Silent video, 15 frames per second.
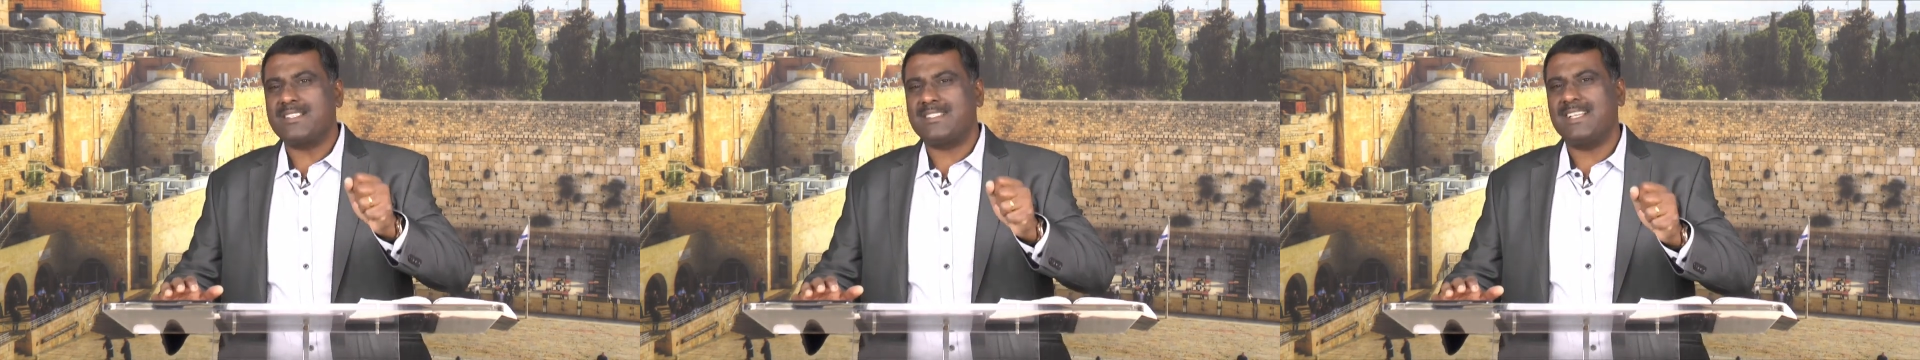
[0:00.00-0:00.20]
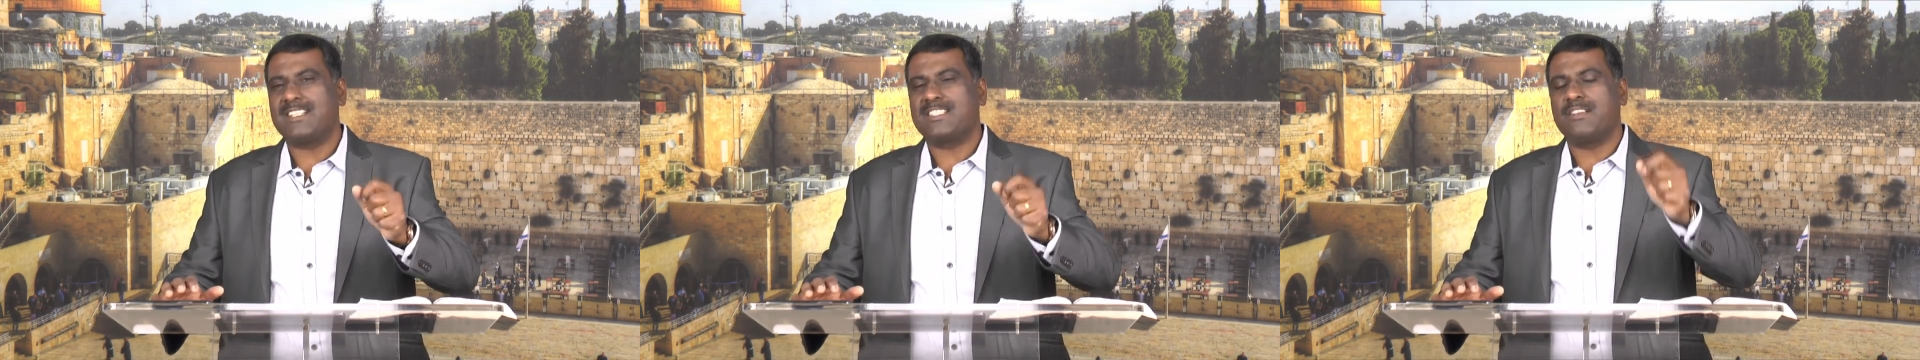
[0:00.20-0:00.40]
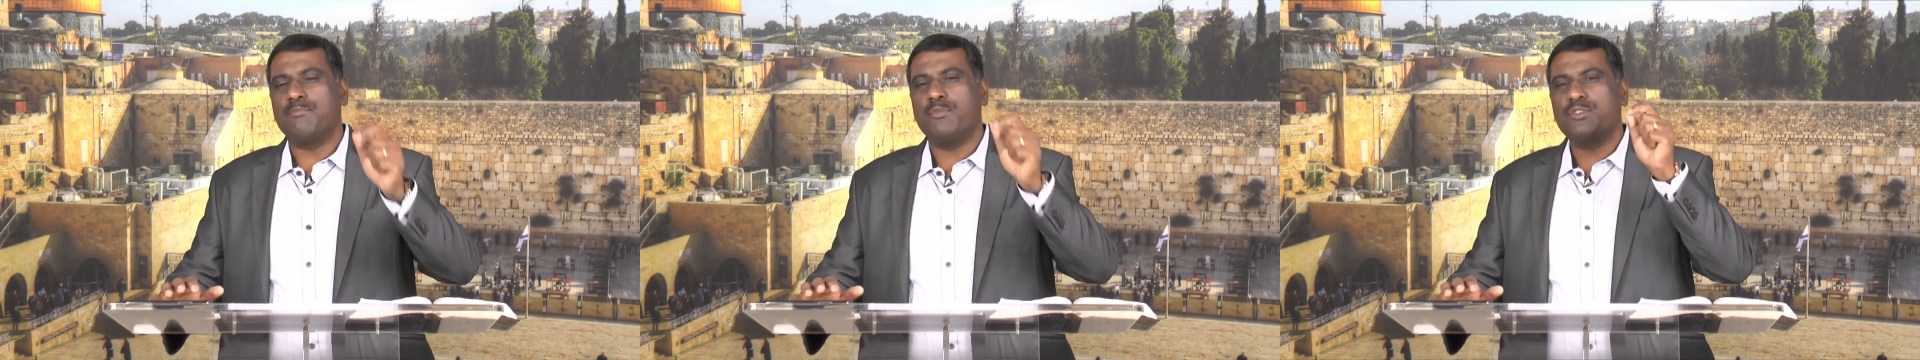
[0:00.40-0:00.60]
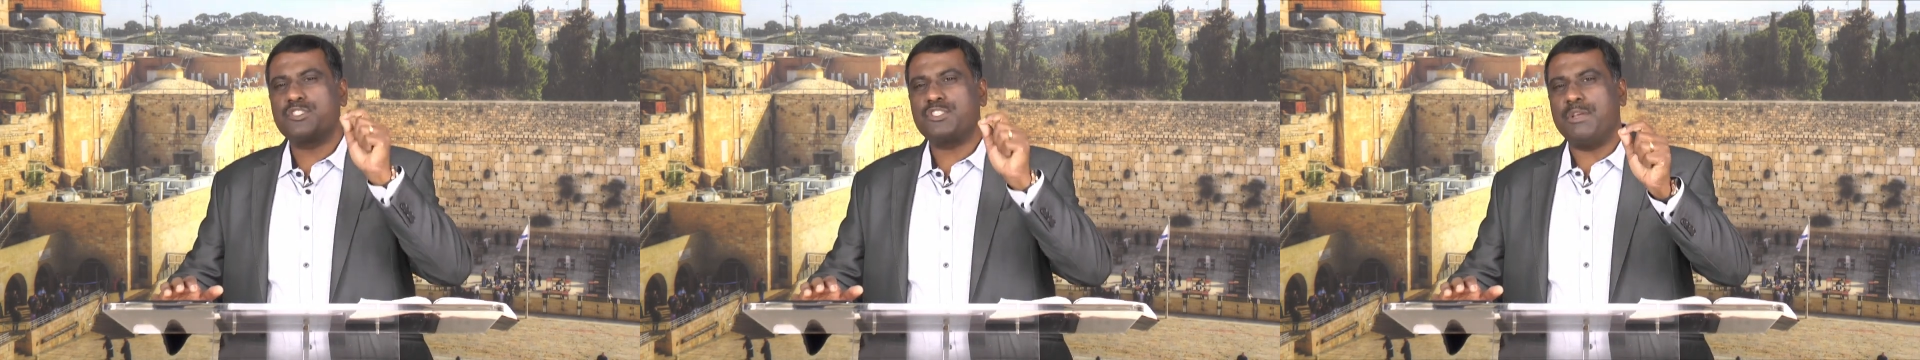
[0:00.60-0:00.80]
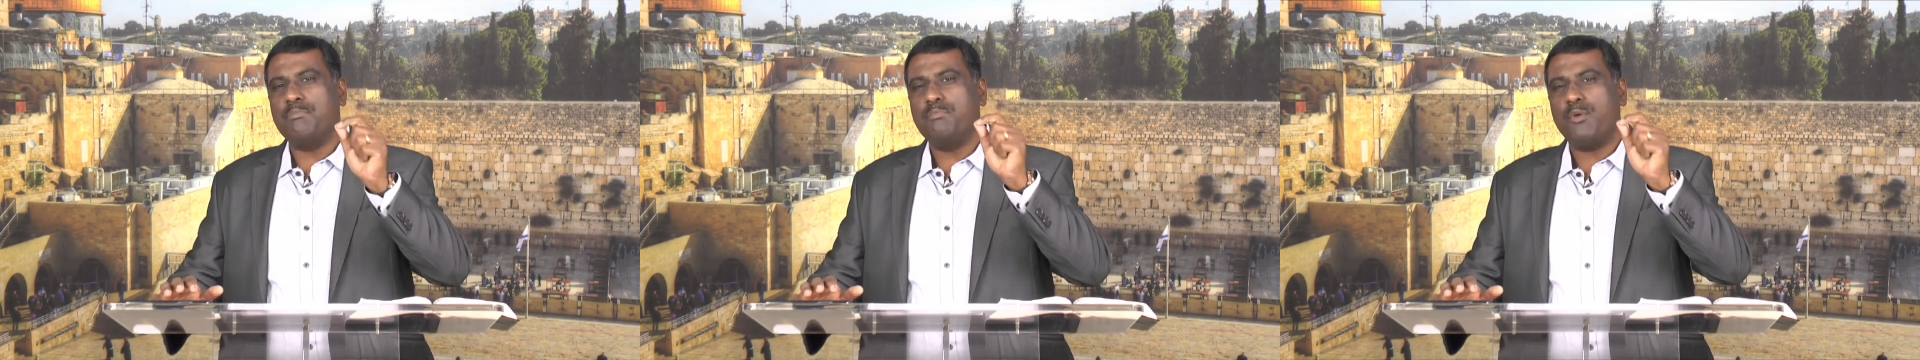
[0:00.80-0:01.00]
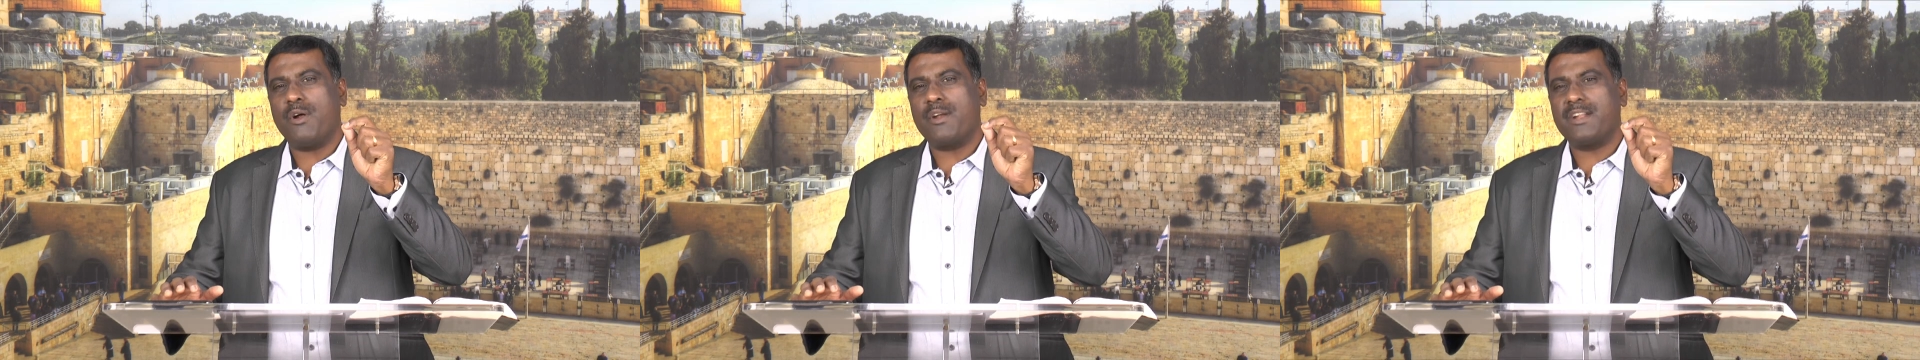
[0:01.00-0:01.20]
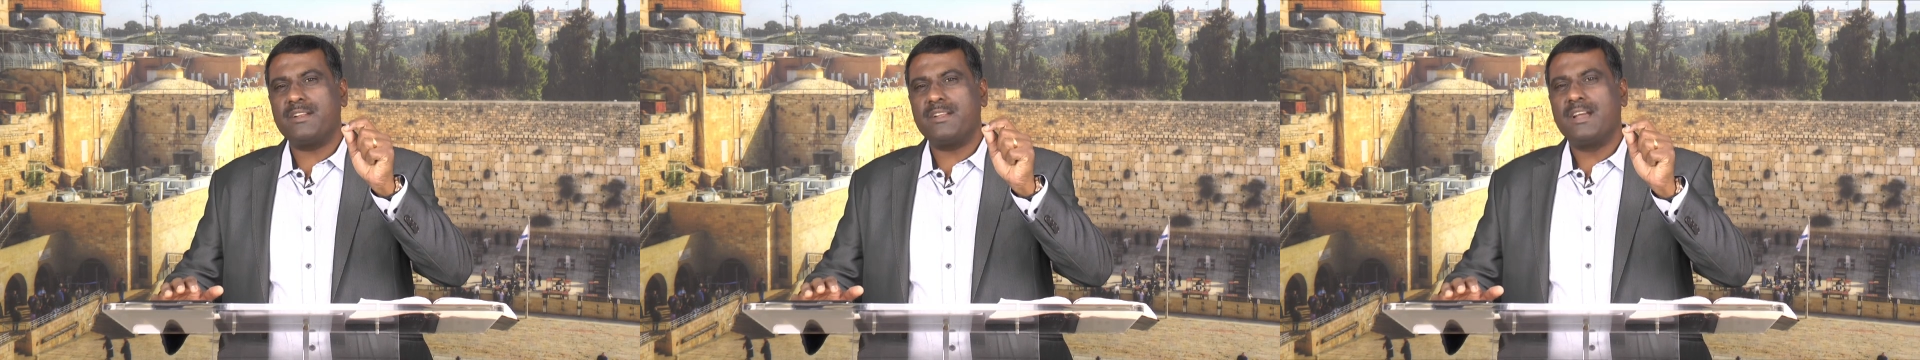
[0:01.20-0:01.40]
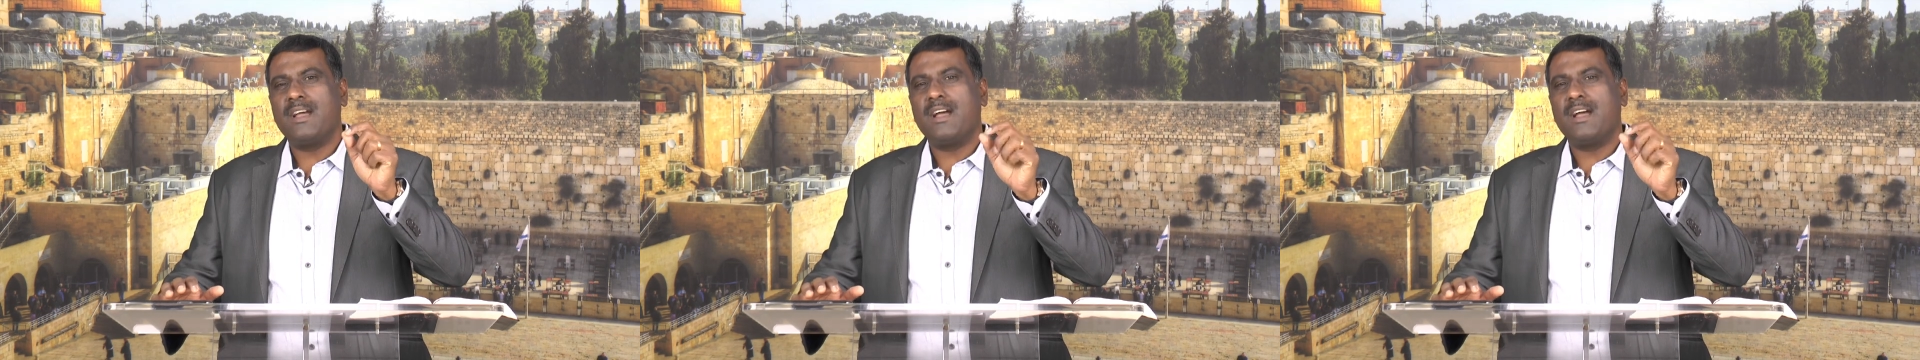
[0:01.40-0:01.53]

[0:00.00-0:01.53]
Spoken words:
That's the most important